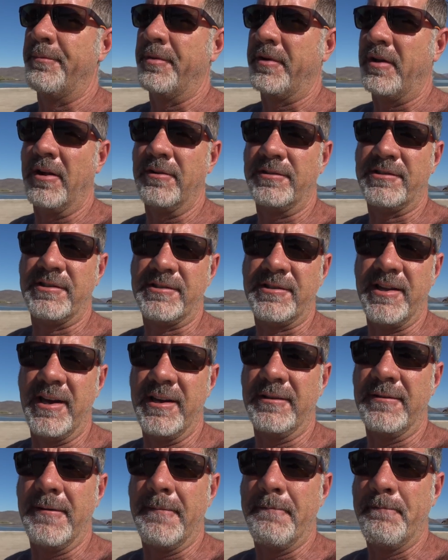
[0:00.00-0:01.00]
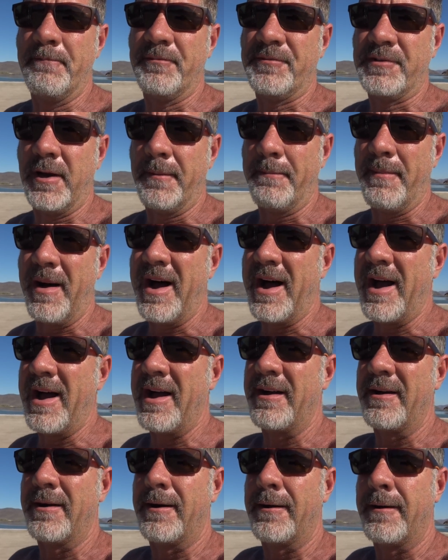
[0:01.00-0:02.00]
Closest thing to
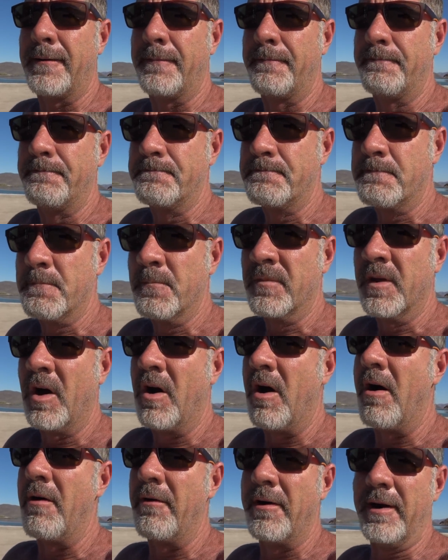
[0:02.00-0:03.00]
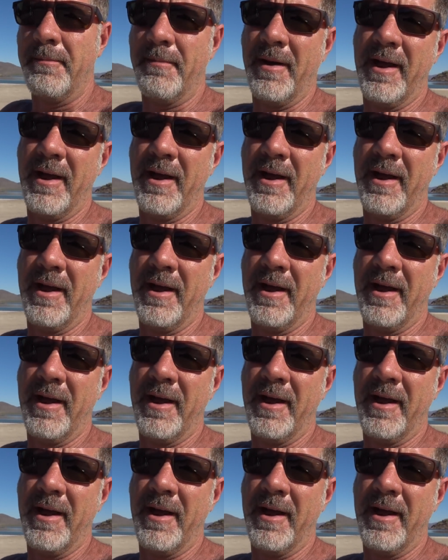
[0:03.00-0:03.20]
buy already